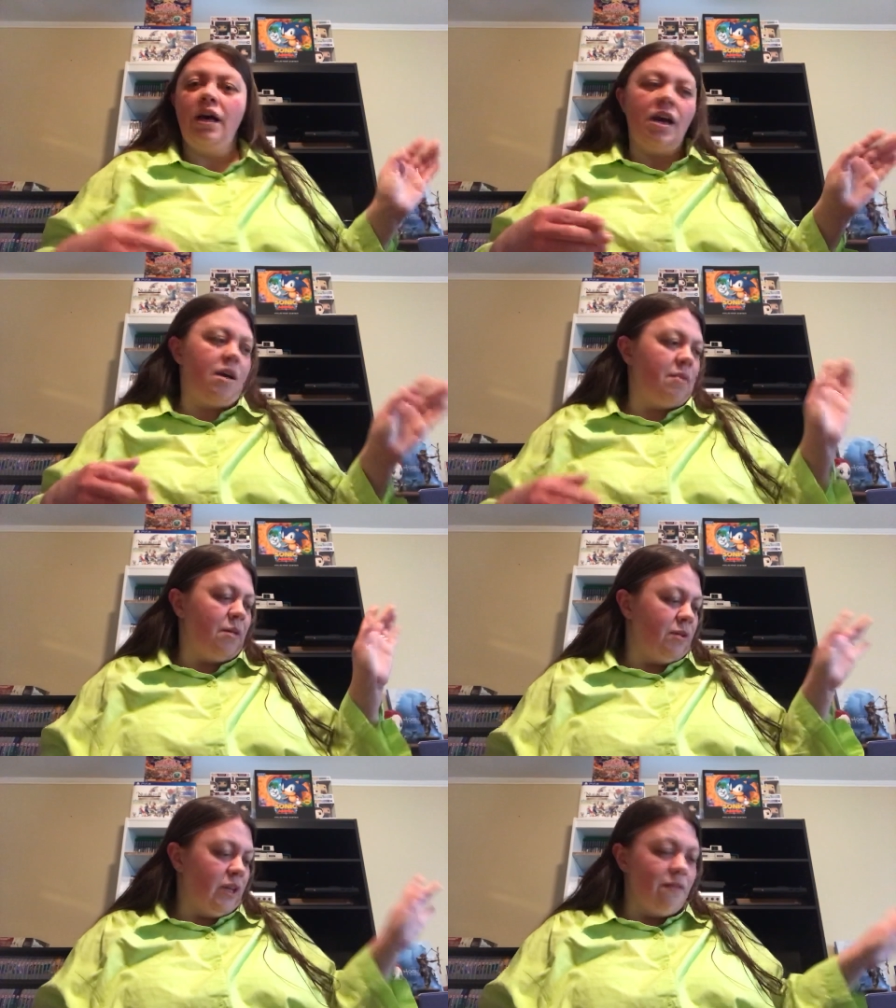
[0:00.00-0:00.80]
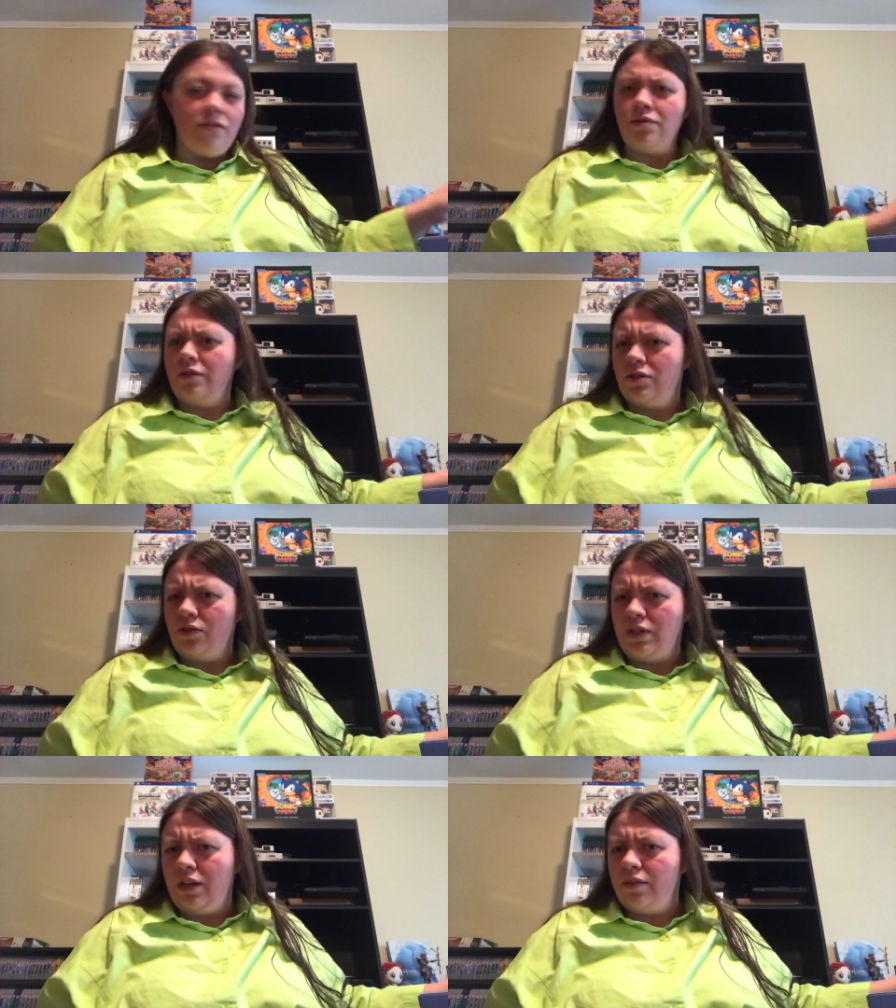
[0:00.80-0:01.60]
I believe those are
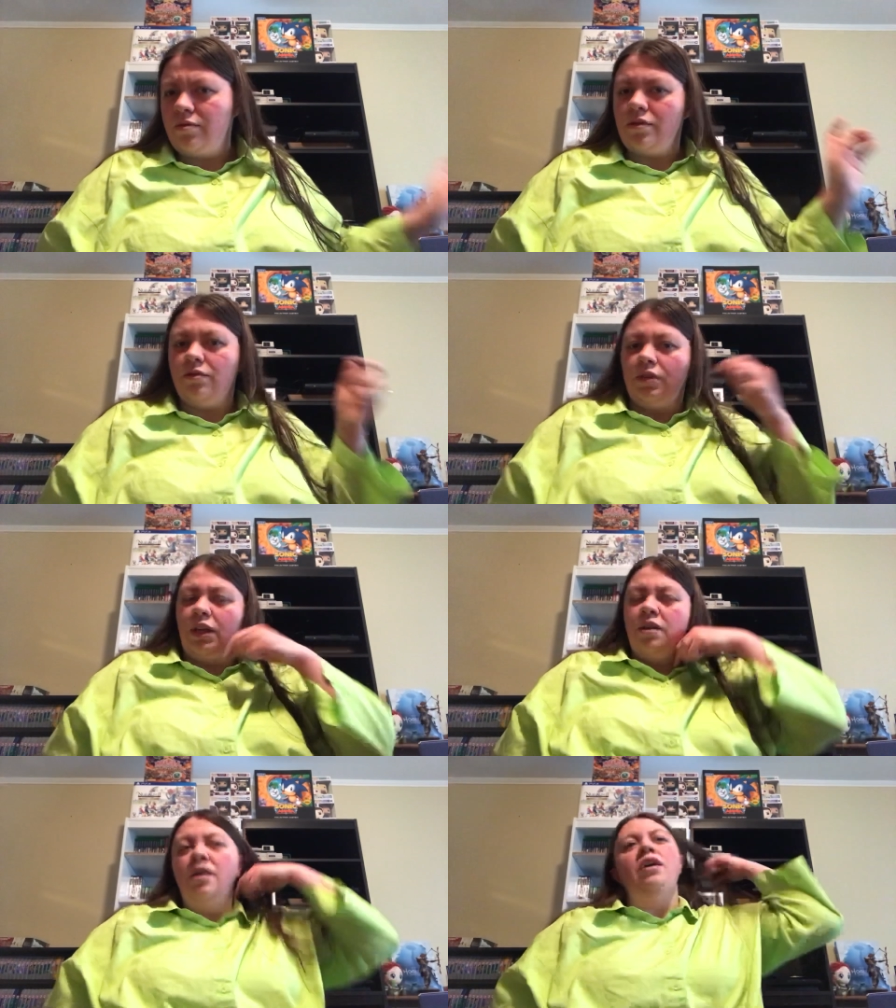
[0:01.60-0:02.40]
digital downloads only.